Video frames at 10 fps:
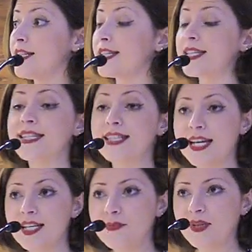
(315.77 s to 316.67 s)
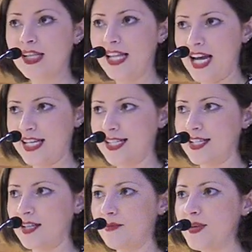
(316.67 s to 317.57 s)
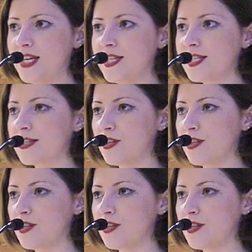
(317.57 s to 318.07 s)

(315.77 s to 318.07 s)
sustainable, lasting peace,